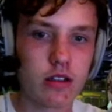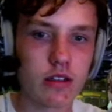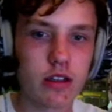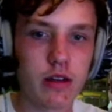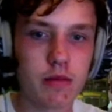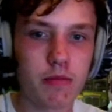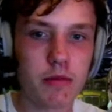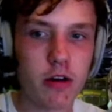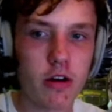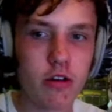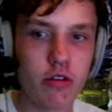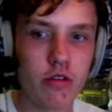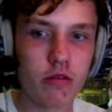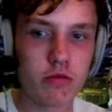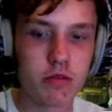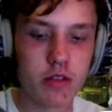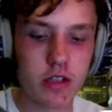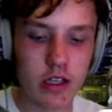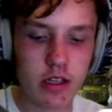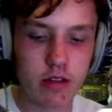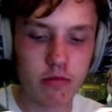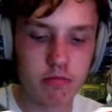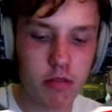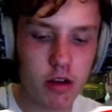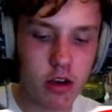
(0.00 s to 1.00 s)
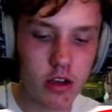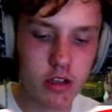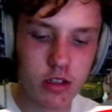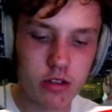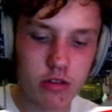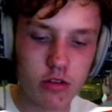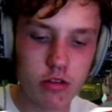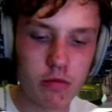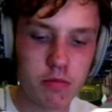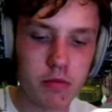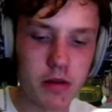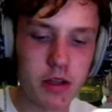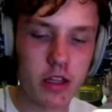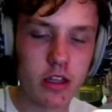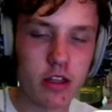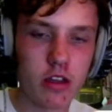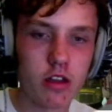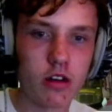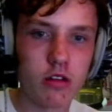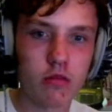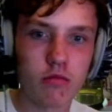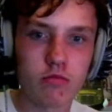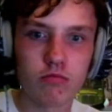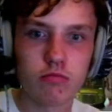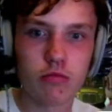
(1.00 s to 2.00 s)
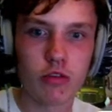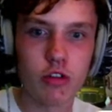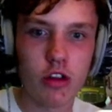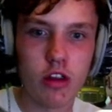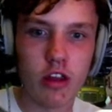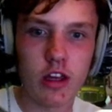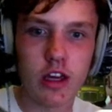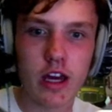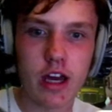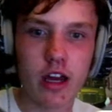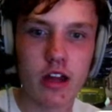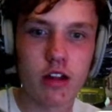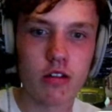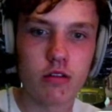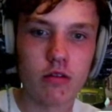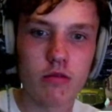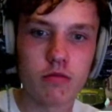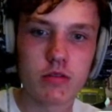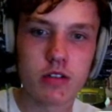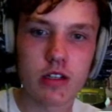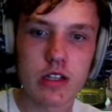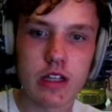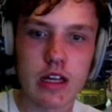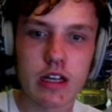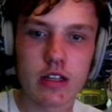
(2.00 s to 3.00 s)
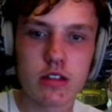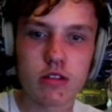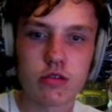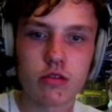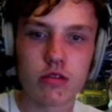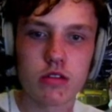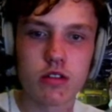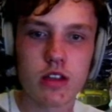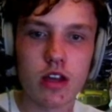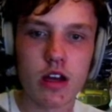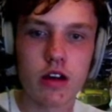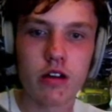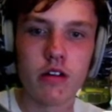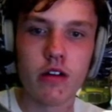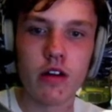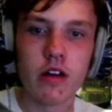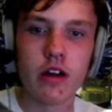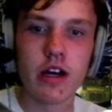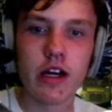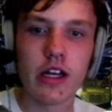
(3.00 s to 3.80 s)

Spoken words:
Capone, obviously, personal opinion on what you get and obviously that sort of stuff.